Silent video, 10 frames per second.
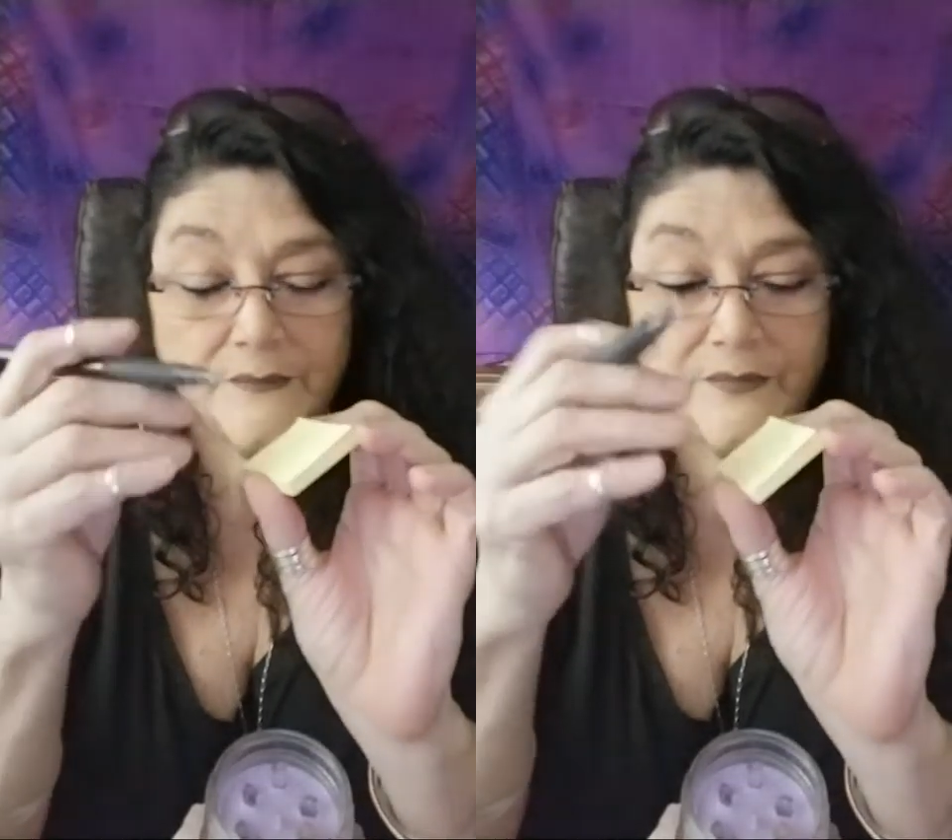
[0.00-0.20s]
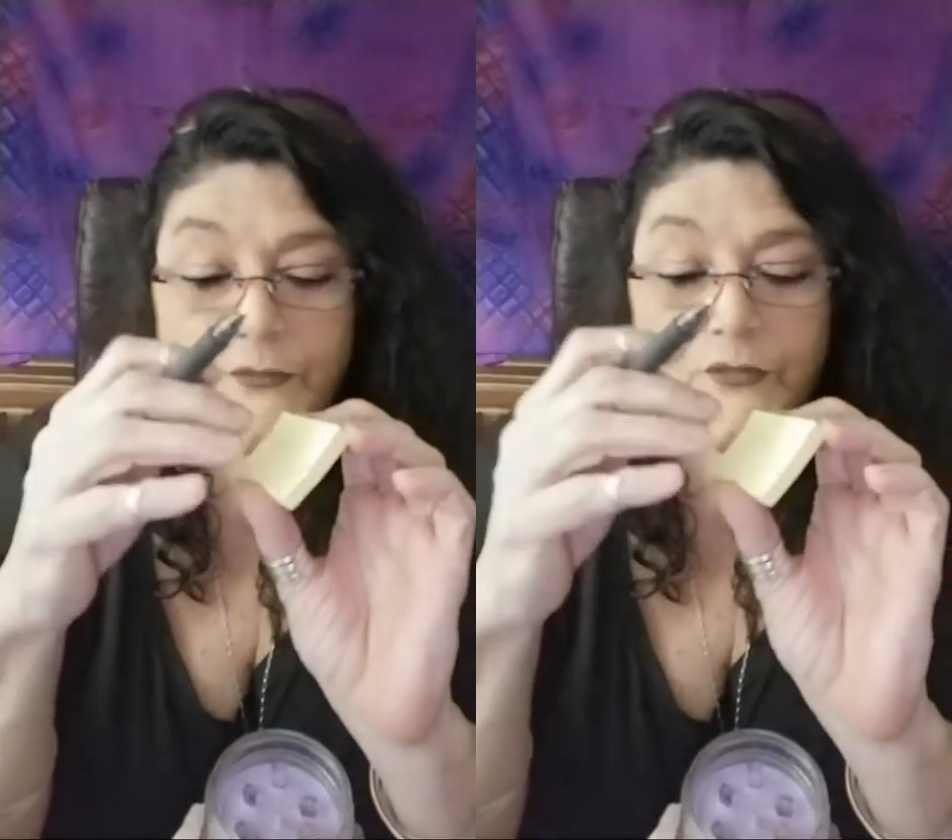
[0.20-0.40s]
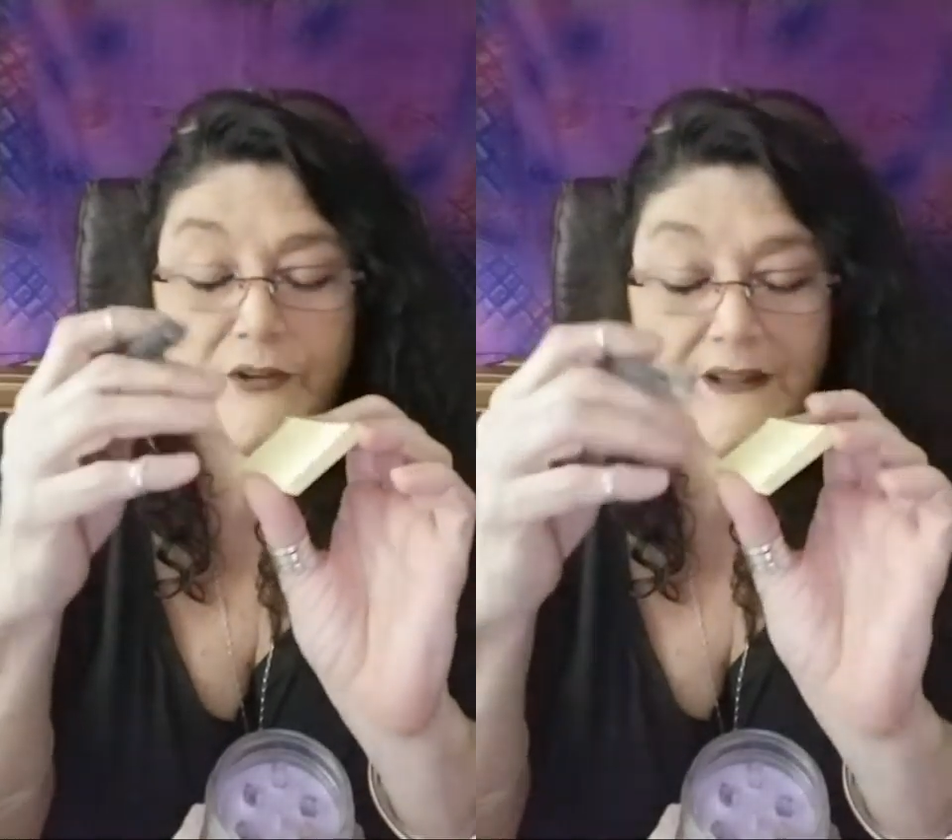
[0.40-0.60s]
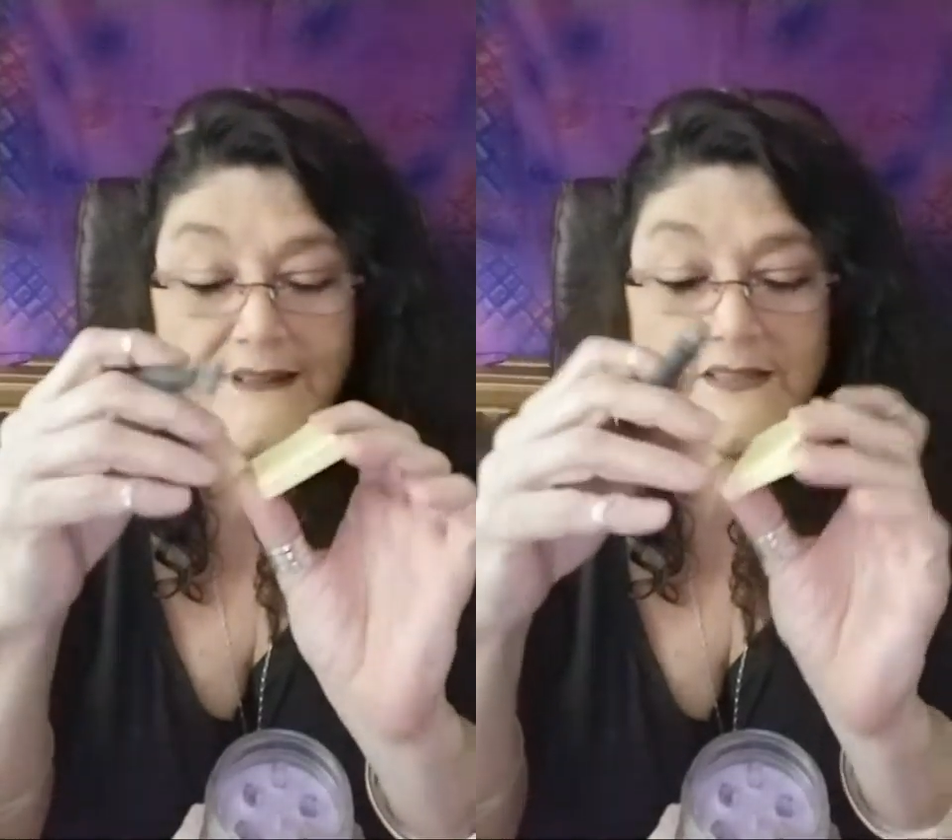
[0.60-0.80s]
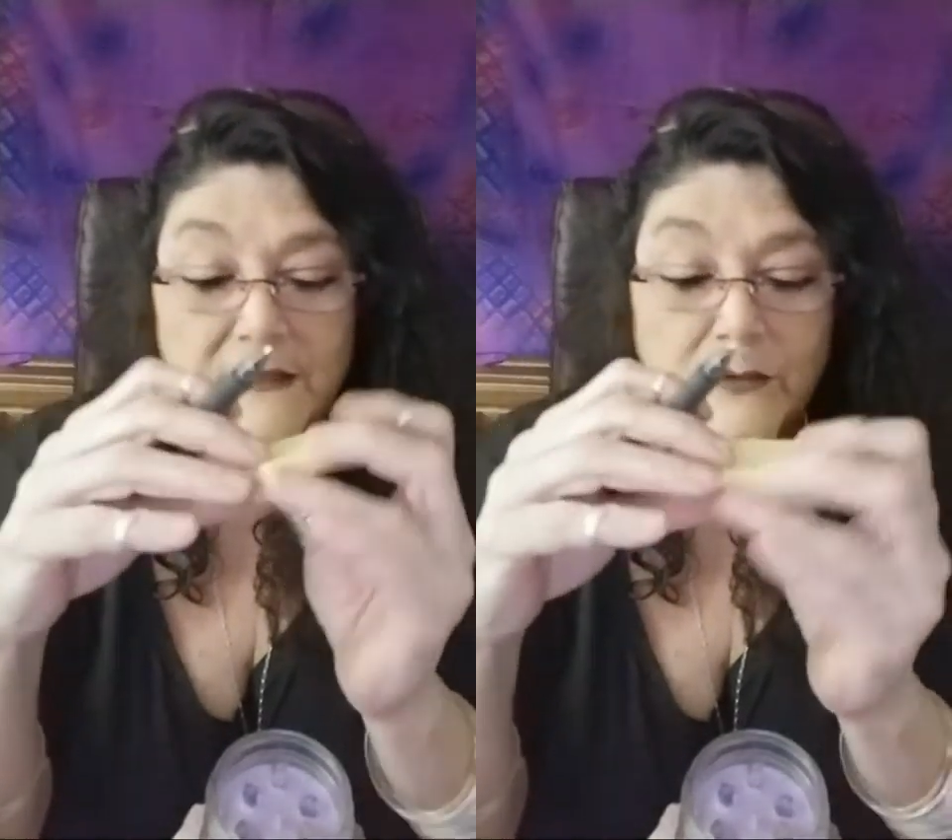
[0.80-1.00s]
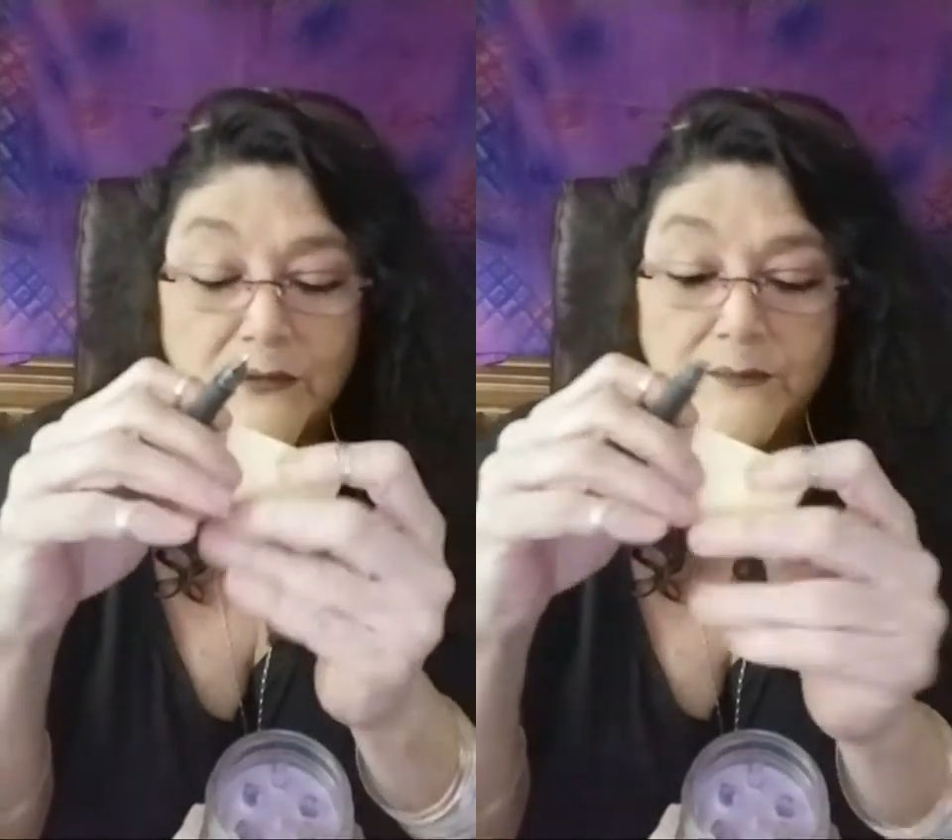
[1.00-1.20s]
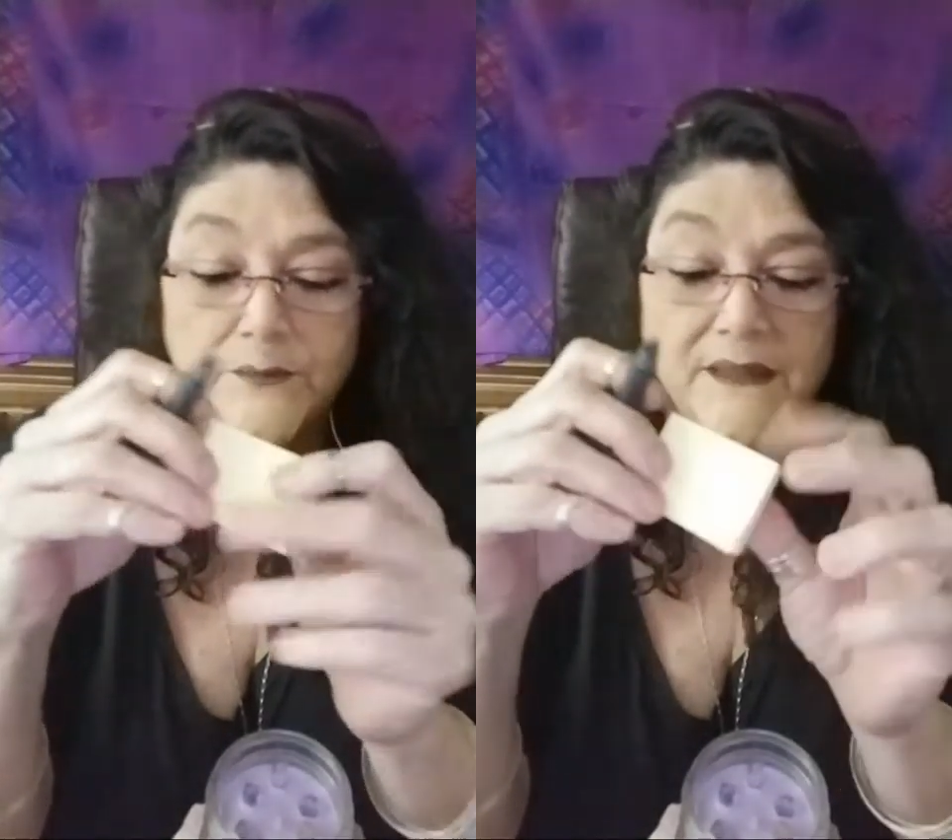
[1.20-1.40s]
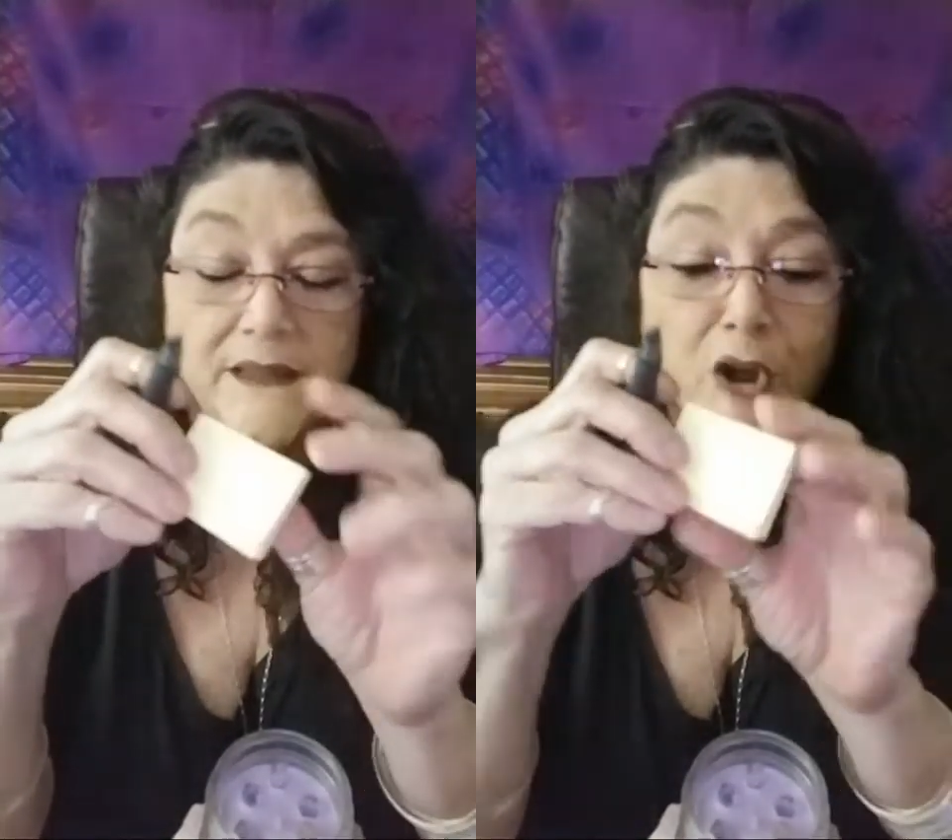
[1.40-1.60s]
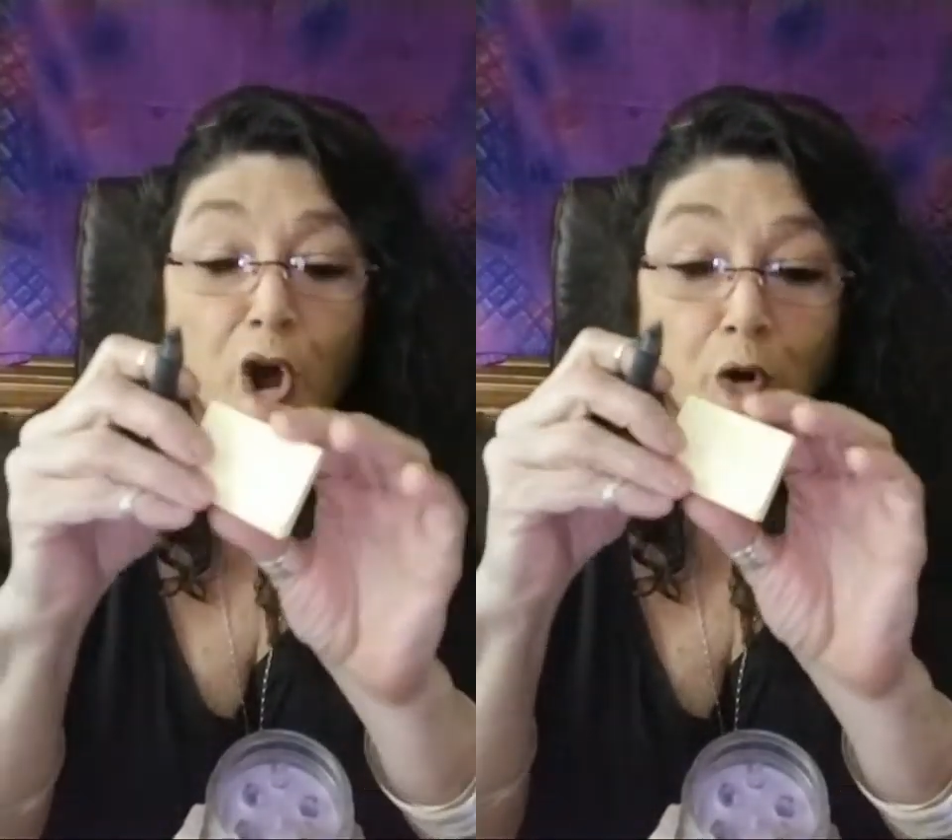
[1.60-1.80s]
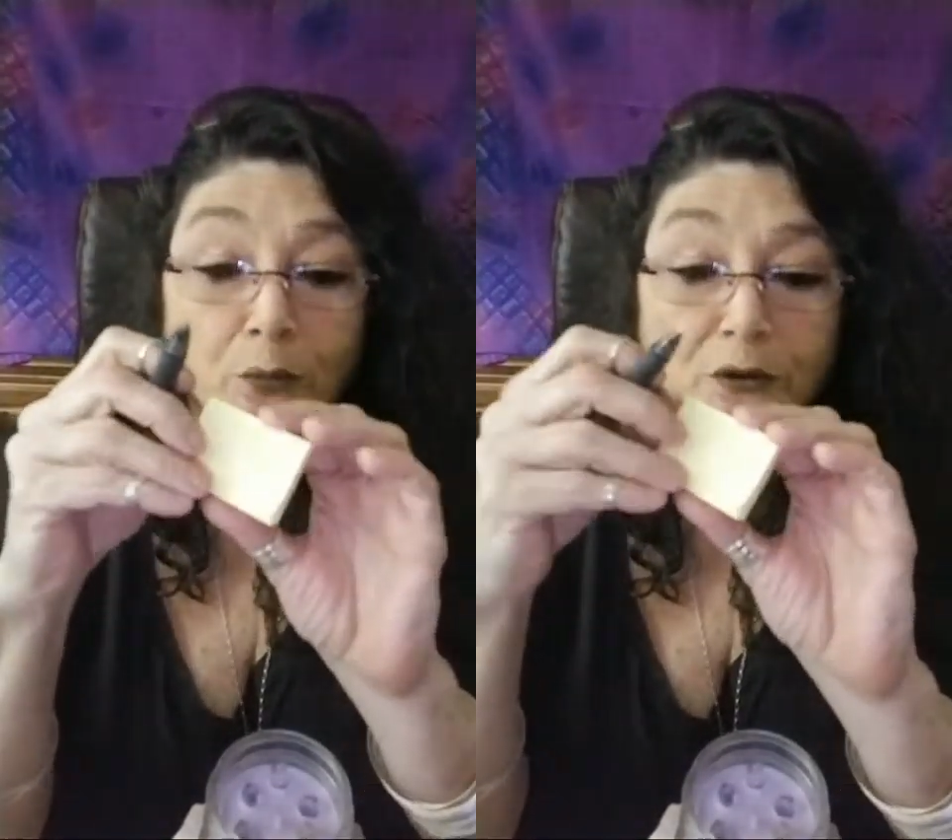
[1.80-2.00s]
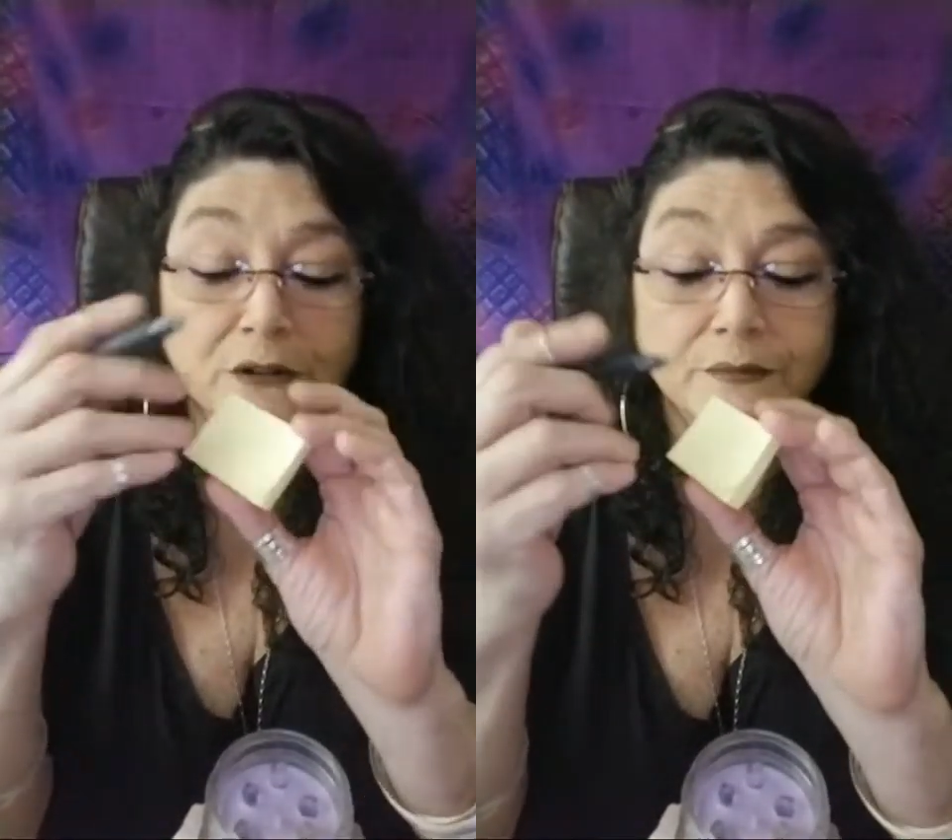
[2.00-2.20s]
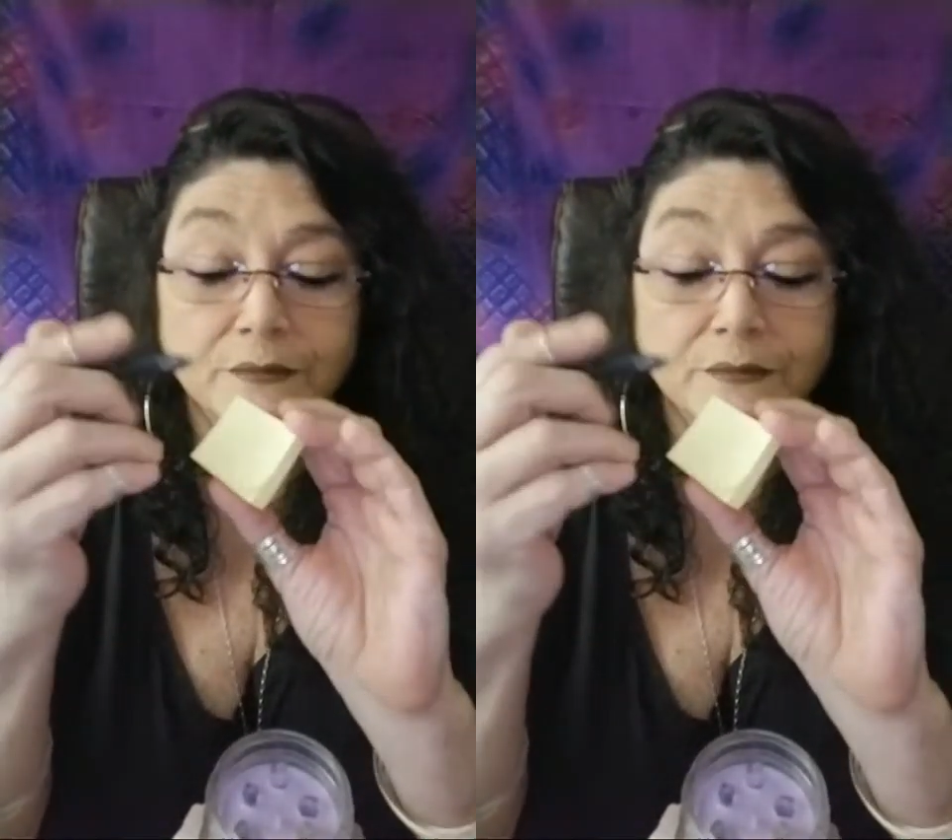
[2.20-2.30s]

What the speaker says: it would be Comer.